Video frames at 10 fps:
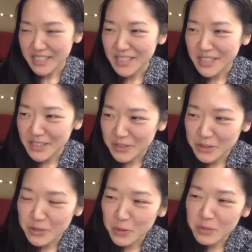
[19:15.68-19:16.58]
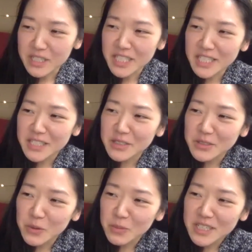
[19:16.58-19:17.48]
yeah there's so many
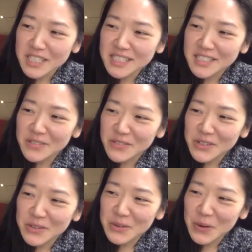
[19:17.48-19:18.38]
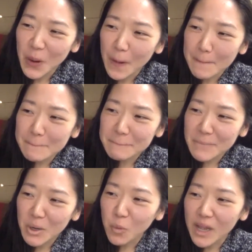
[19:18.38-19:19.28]
so many different
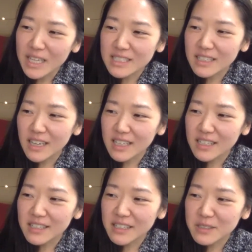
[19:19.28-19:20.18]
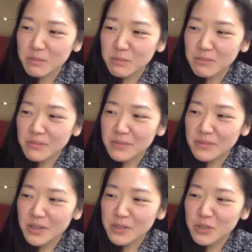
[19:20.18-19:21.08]
ways that i can ex-
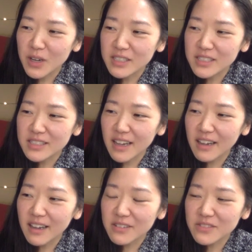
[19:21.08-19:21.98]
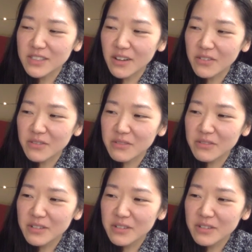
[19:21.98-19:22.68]
address that kind of stuff